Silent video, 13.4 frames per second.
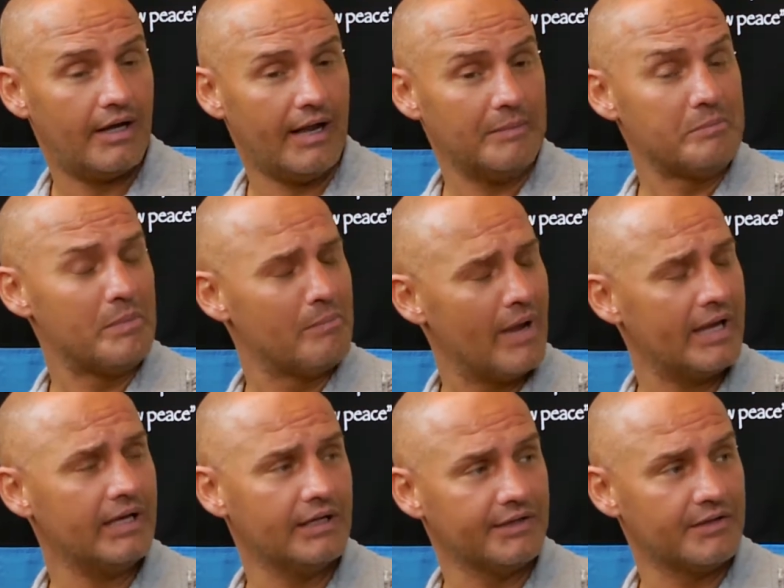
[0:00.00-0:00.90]
And
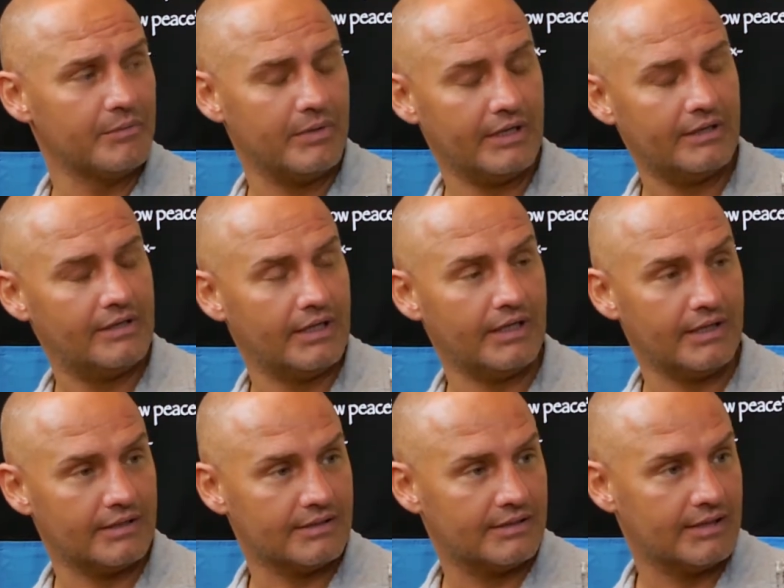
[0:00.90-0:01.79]
mainly the big
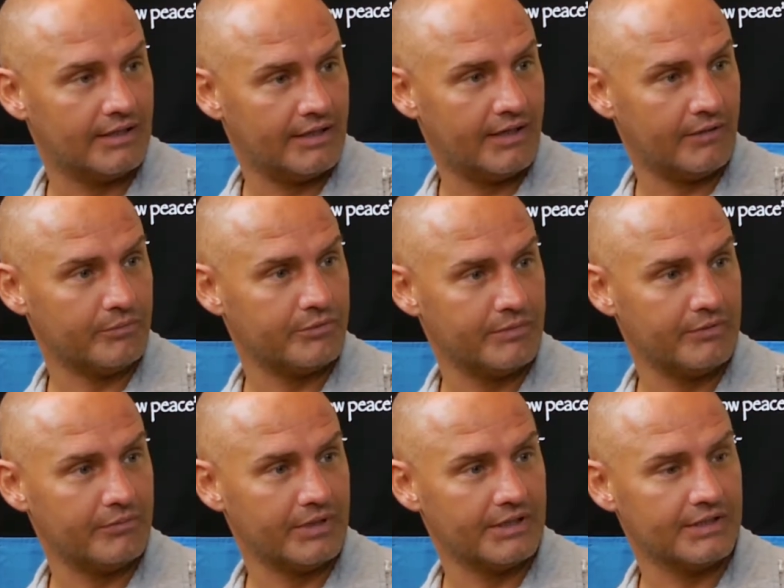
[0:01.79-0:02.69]
thing is that it helps
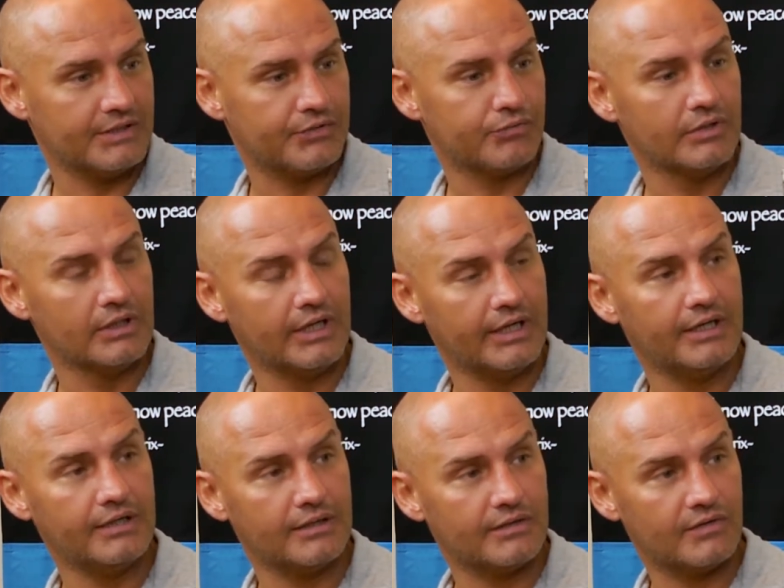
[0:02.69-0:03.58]
me with is
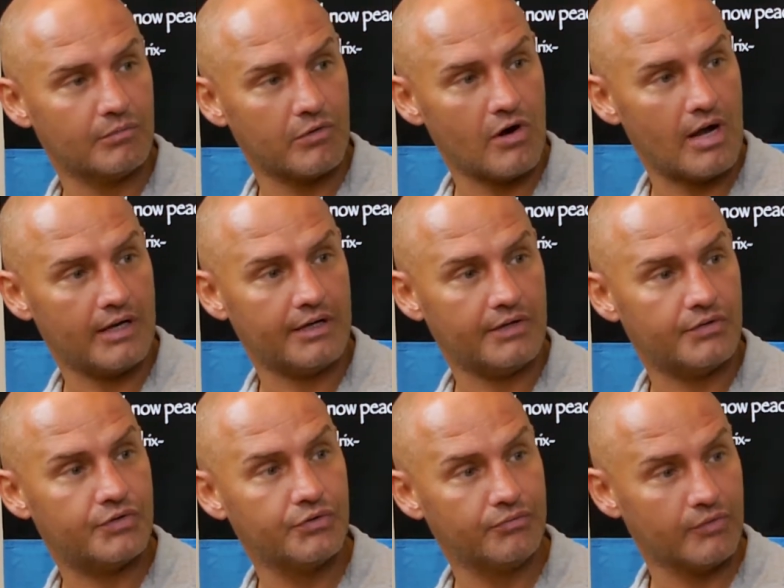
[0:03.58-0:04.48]
relating the sobriety
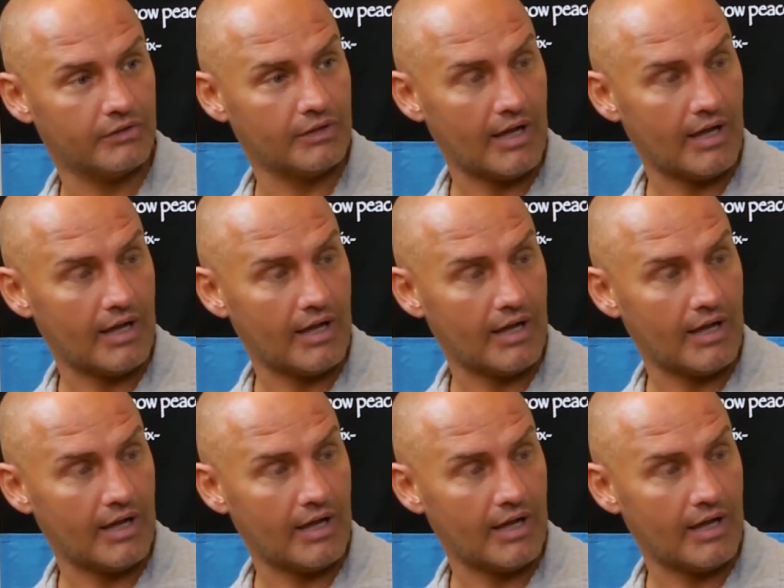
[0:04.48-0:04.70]
to real